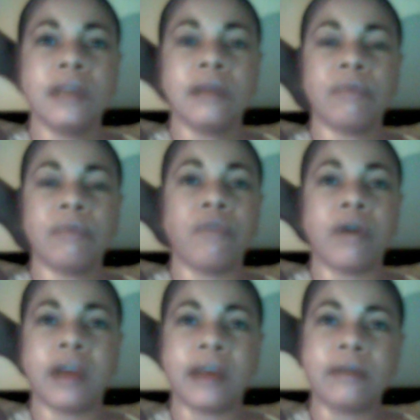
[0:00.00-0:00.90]
before
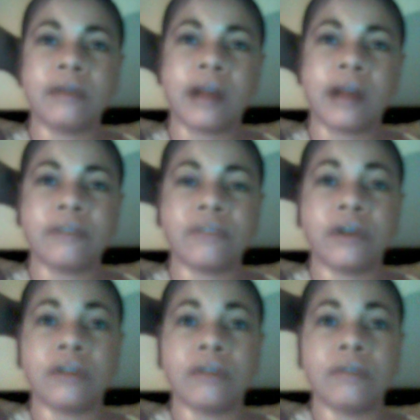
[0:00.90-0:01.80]
I had
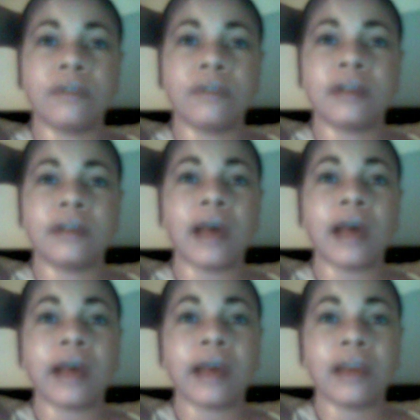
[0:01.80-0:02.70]
started using it,
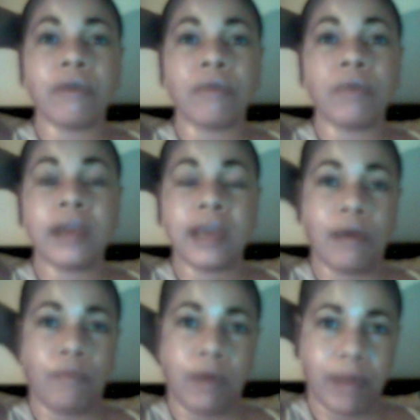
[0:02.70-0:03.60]
a week
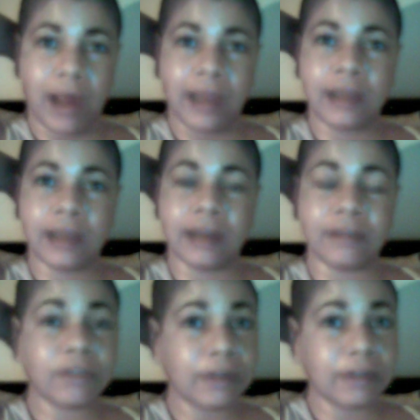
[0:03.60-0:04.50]
had went by and I
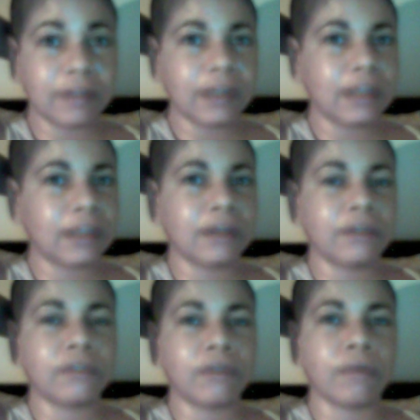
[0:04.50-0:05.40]
still didn't see anything.
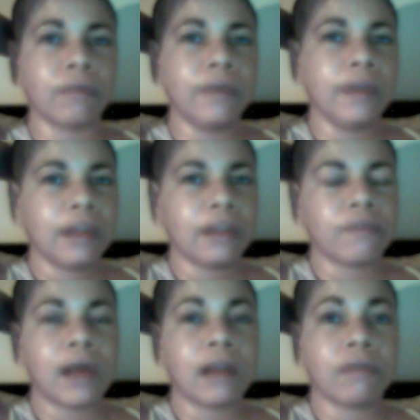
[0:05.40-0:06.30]
So the
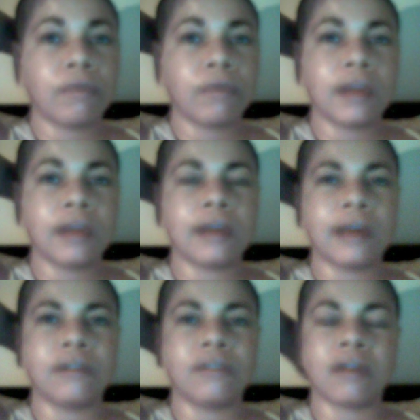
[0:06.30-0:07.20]
following week,
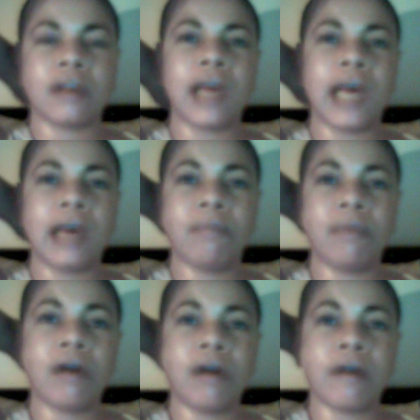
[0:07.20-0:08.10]
I took a cotton
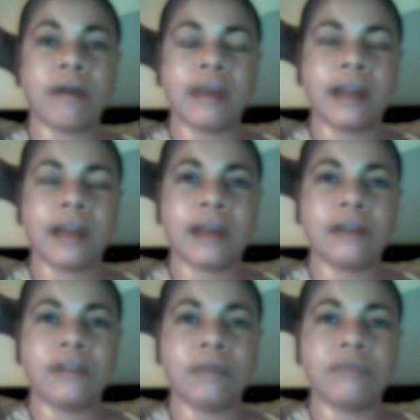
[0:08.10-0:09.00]
ball and I
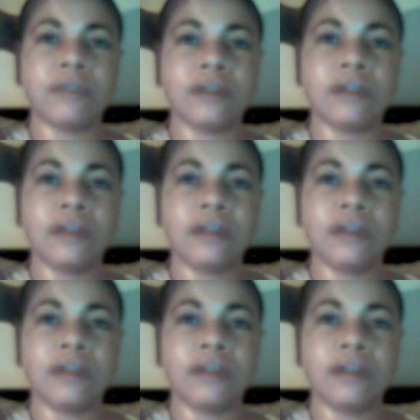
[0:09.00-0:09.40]
dipped the